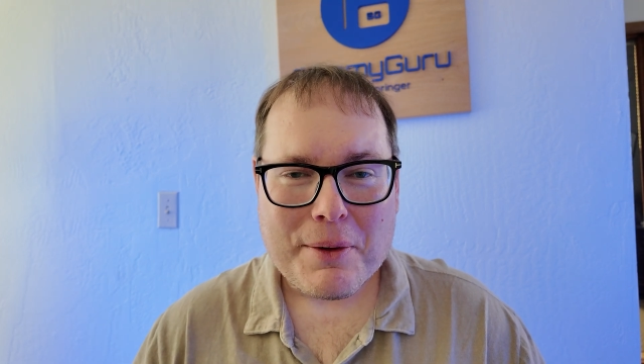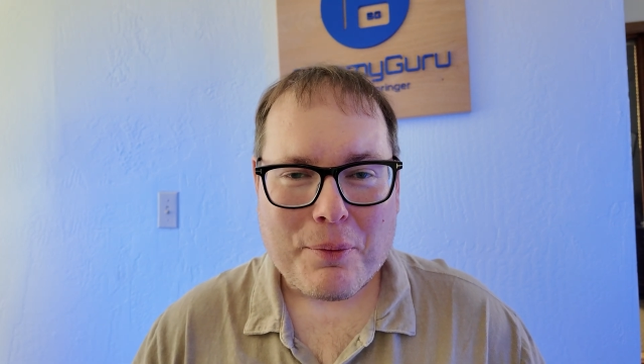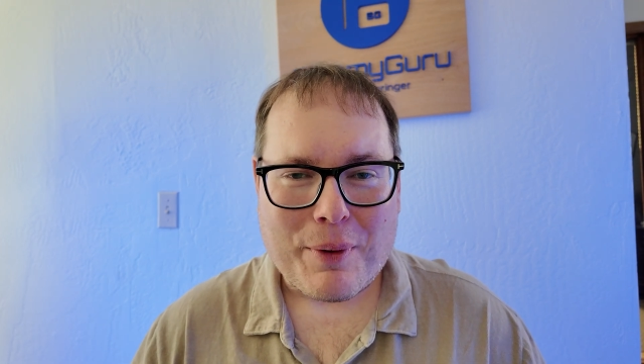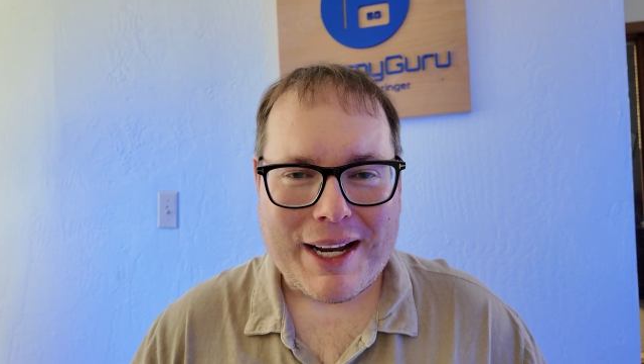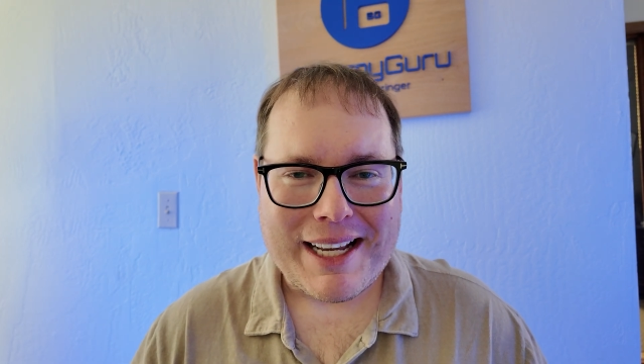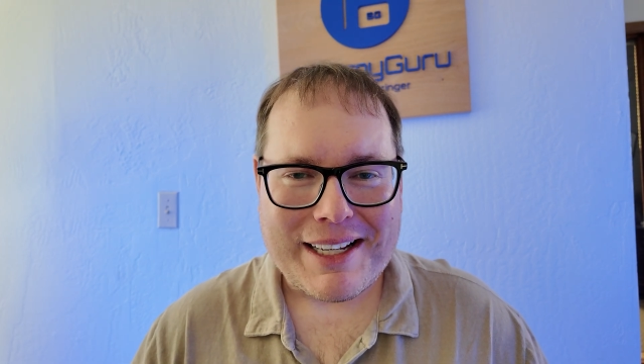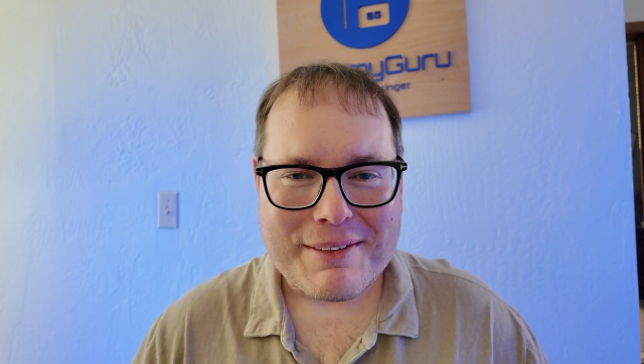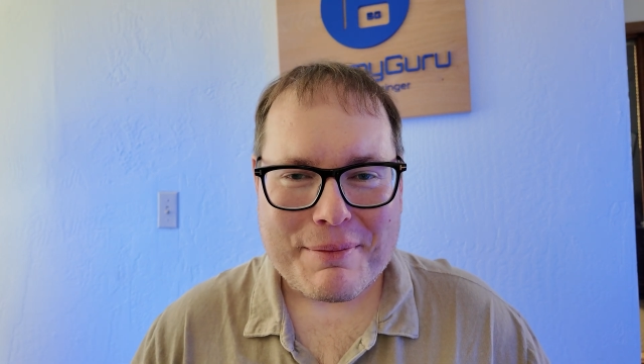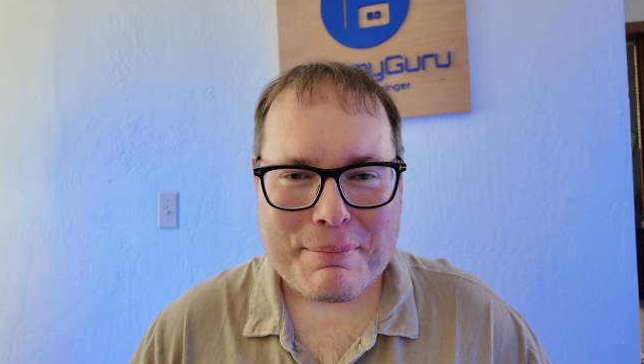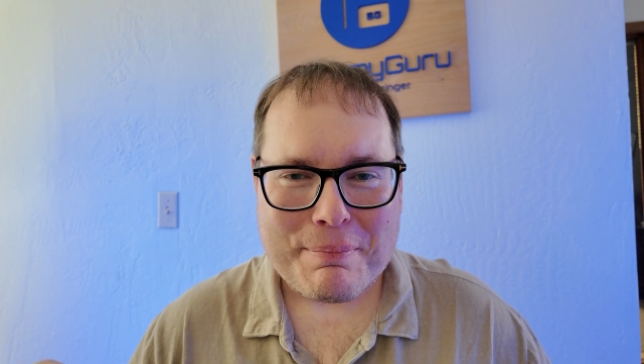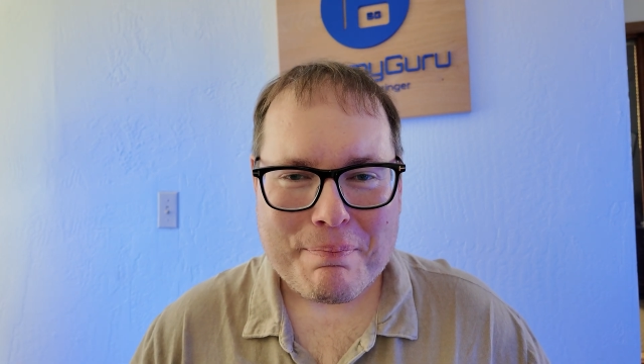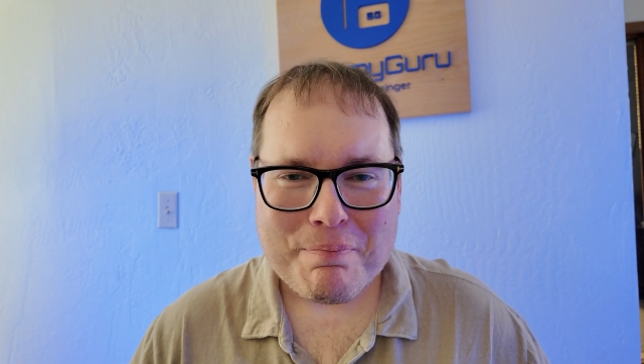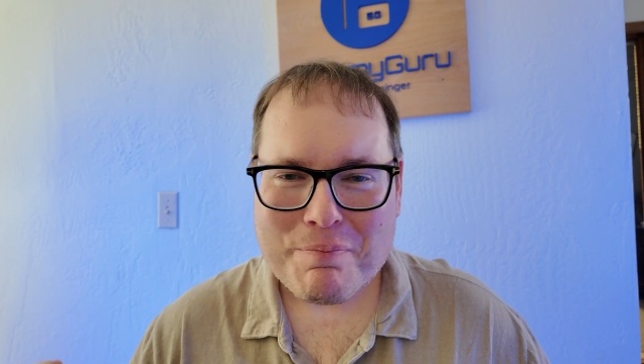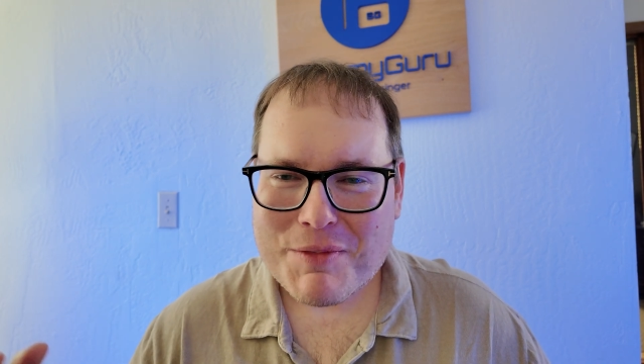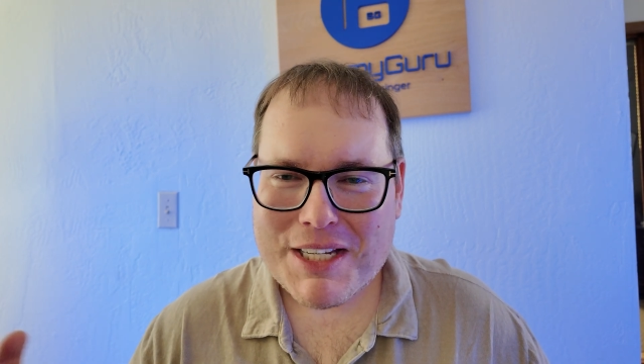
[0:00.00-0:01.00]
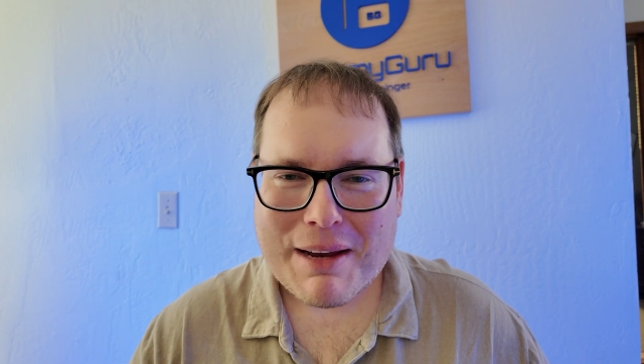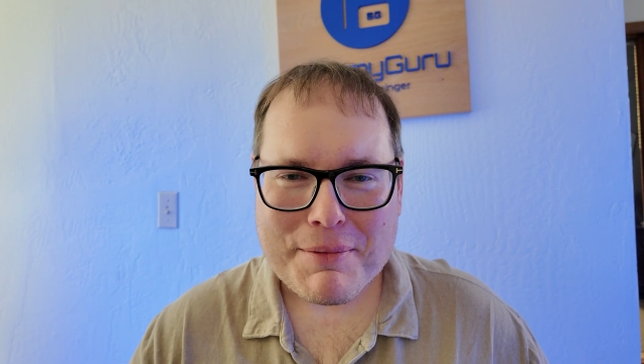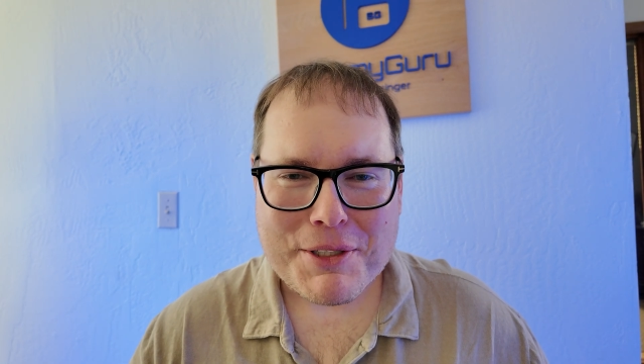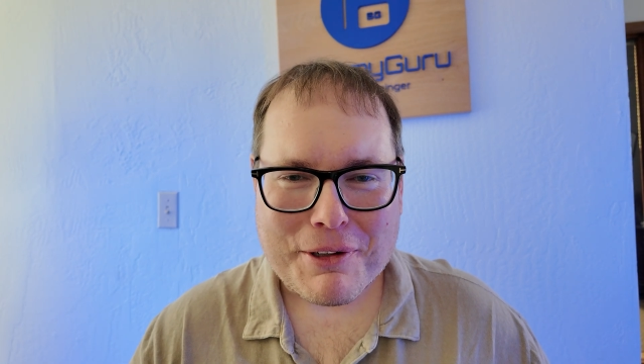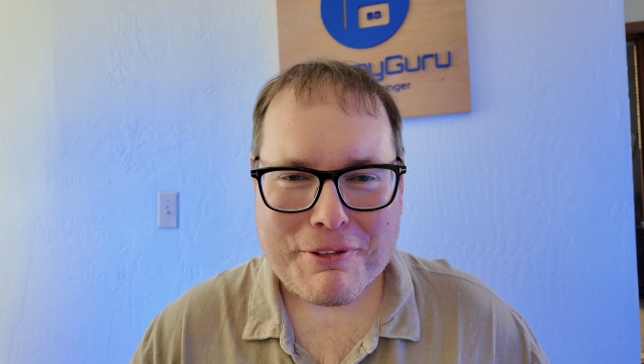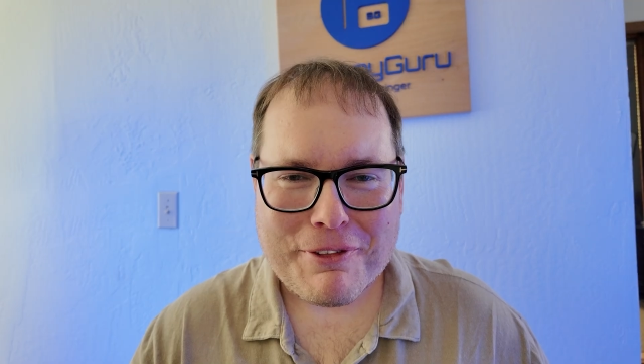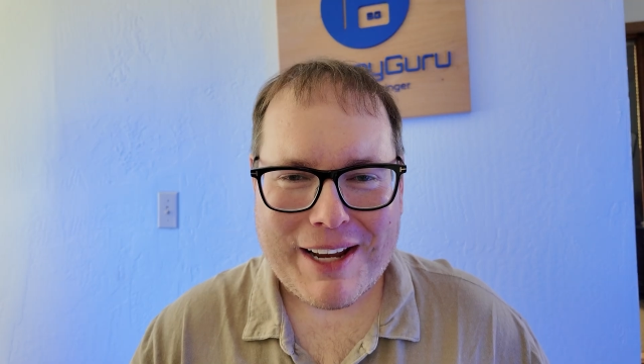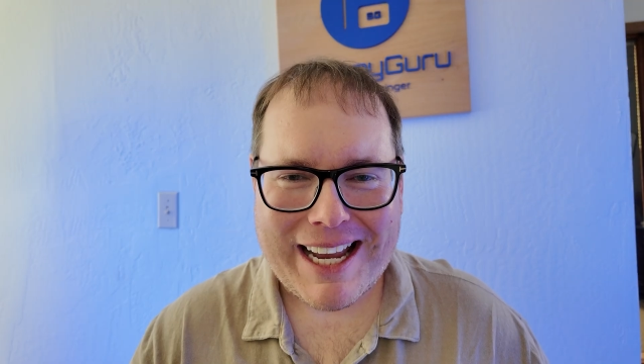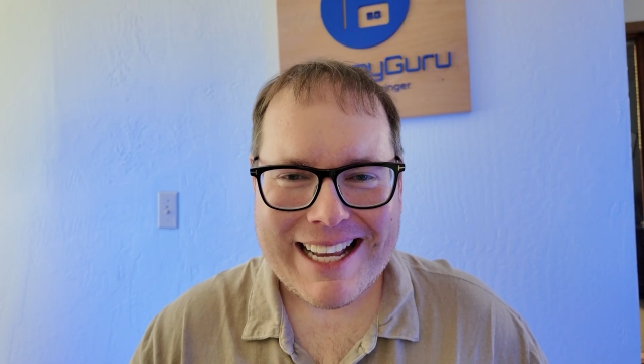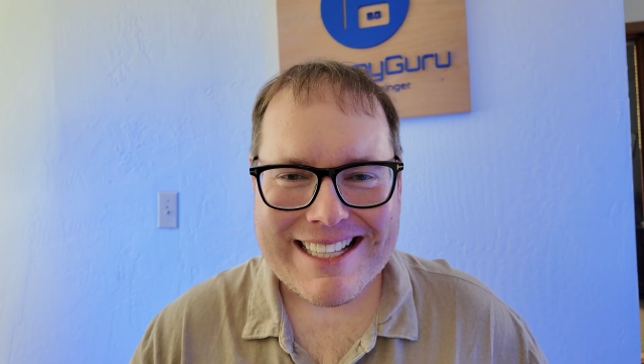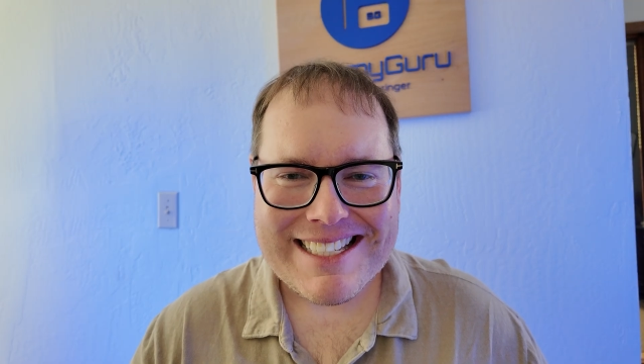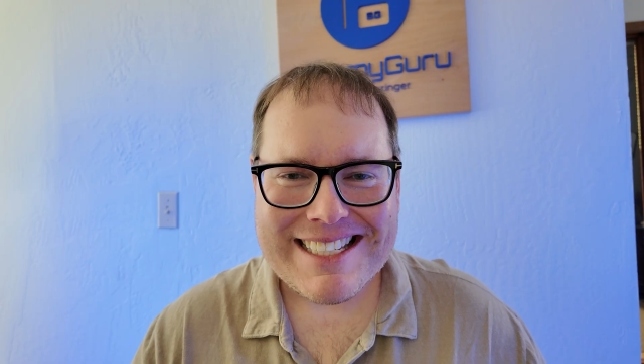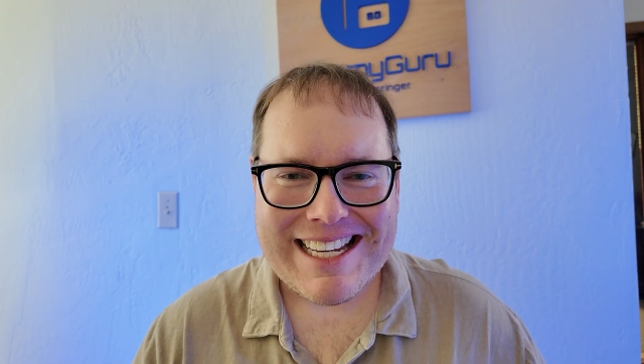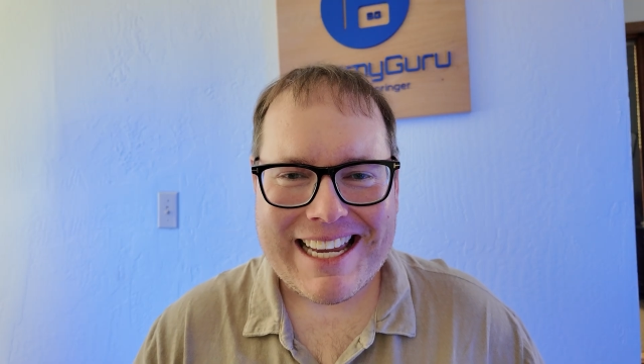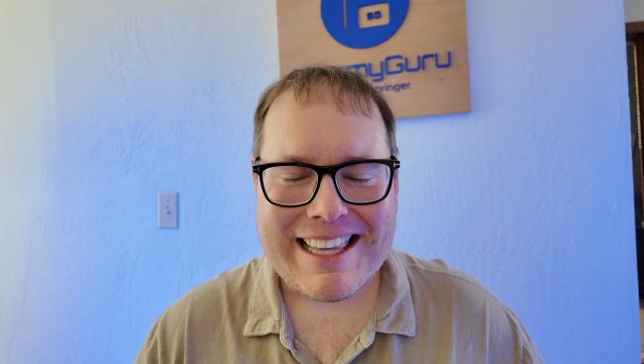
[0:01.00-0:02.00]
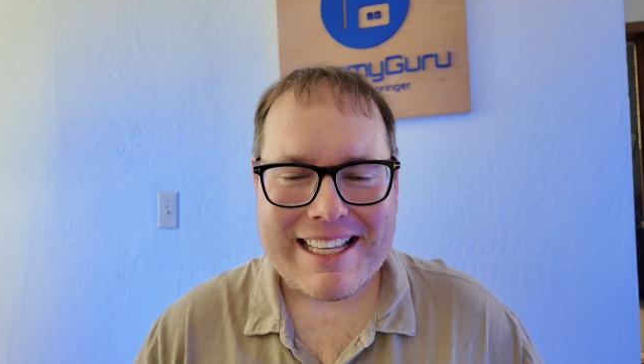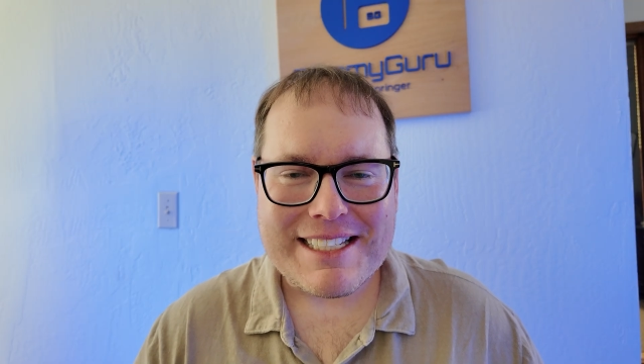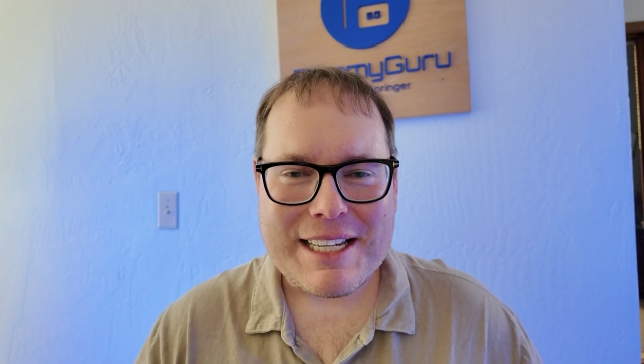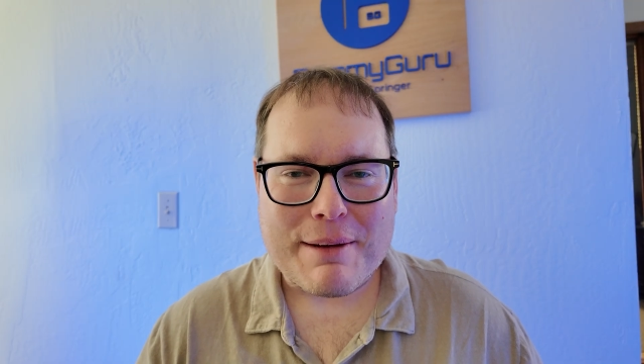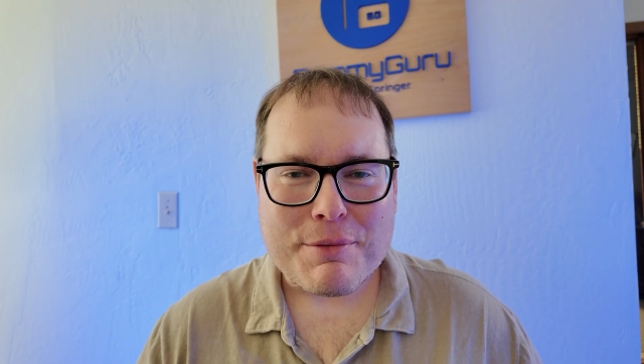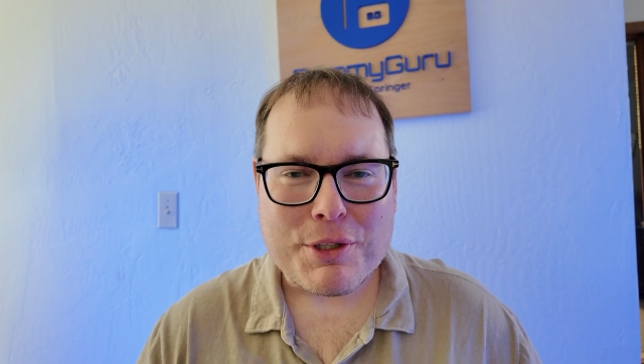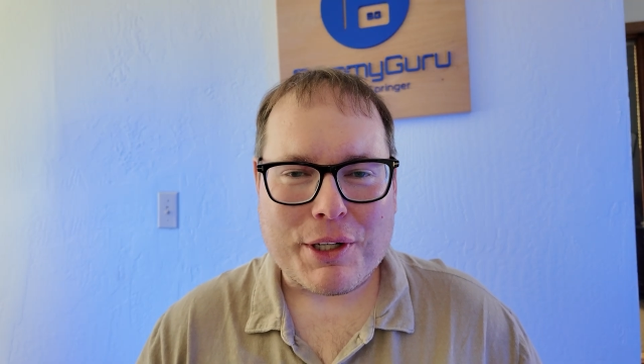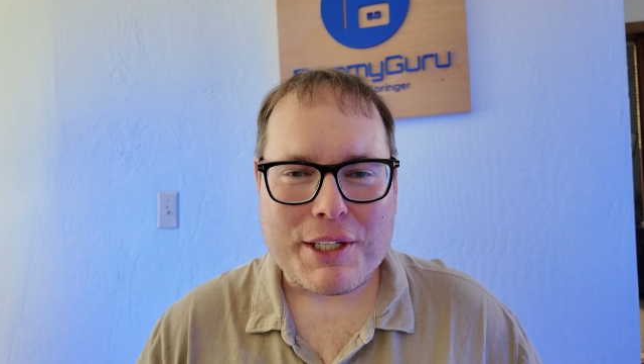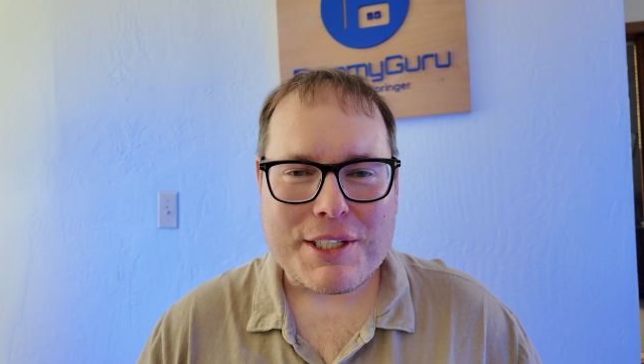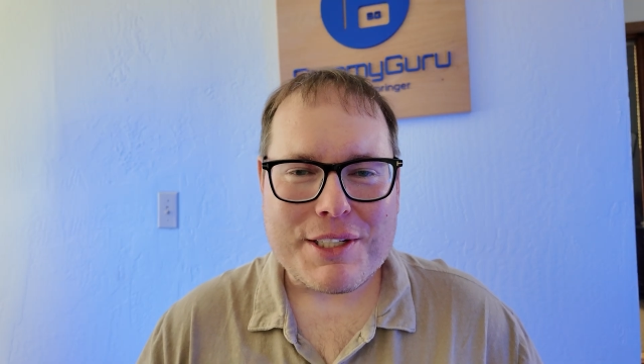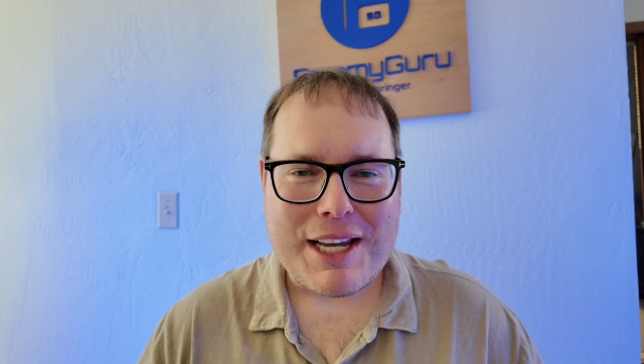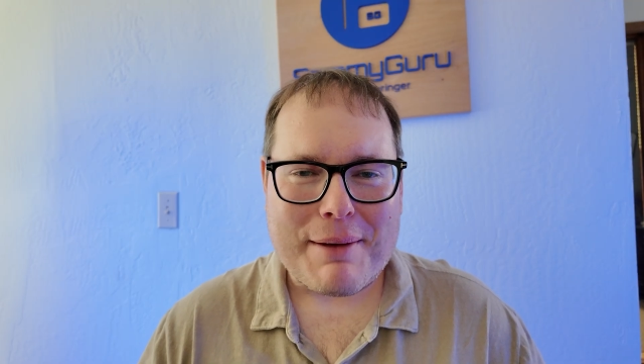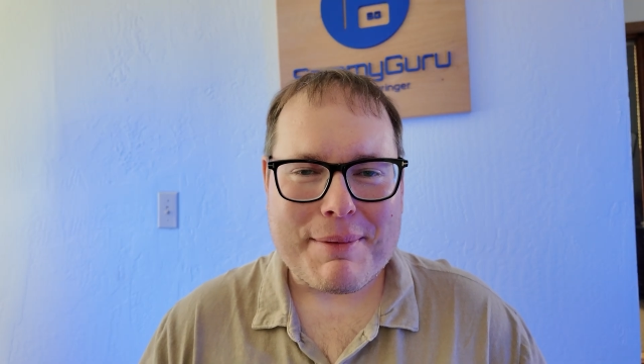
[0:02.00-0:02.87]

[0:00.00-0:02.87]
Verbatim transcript: when Samsung fans say that Samsung is